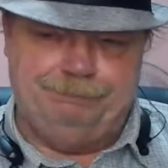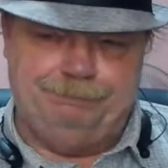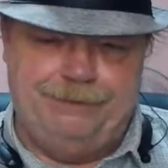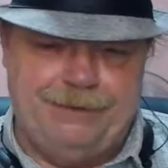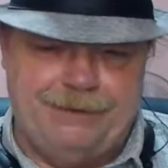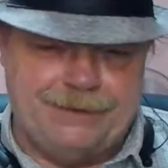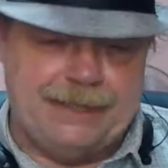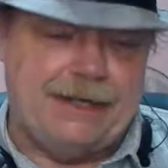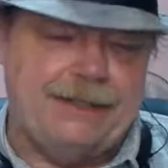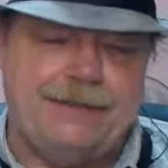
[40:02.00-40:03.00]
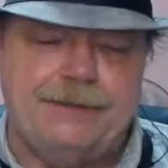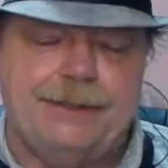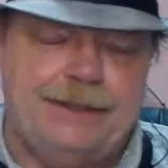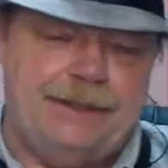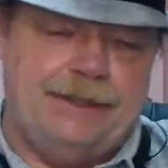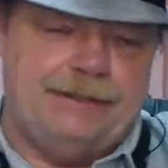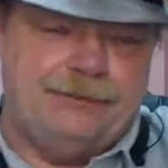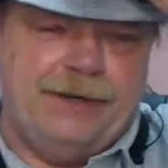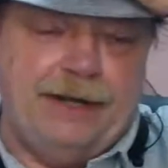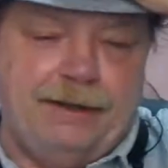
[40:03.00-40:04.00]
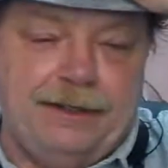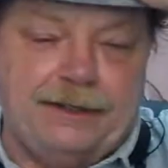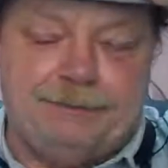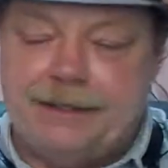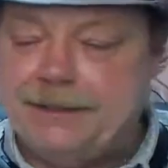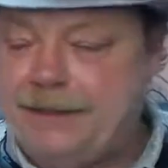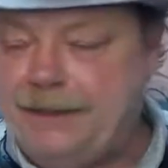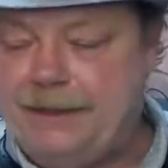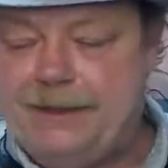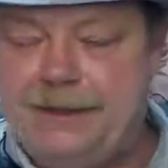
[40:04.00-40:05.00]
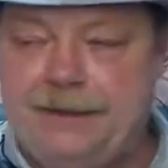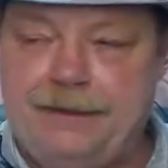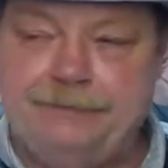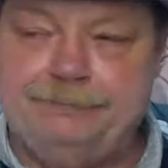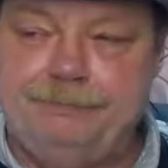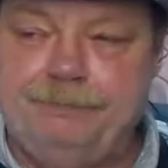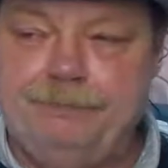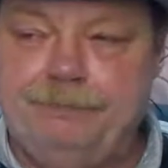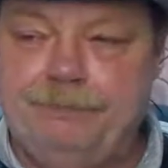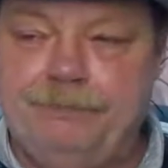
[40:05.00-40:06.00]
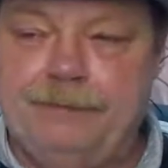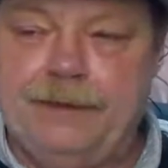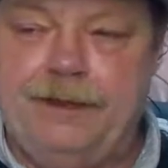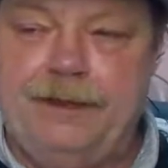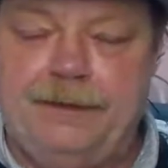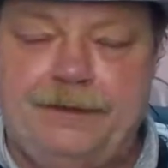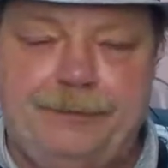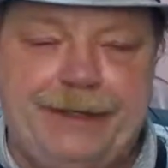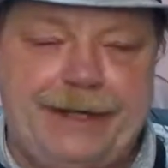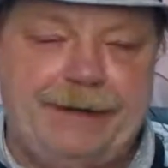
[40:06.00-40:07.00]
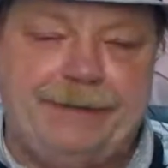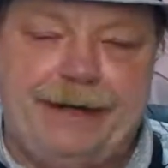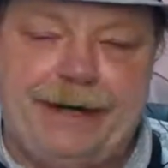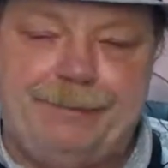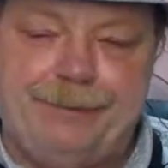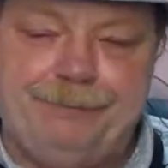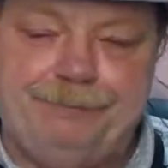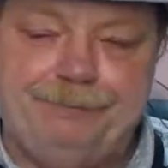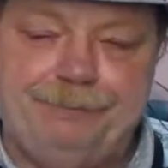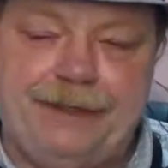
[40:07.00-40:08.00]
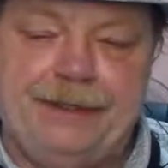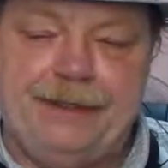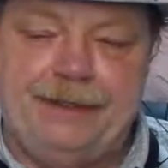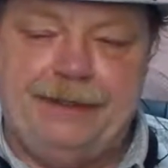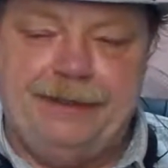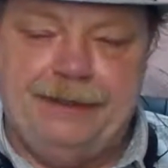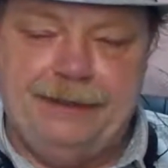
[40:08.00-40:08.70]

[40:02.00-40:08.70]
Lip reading: the settings to it as well, especially in the Adobe camera app. And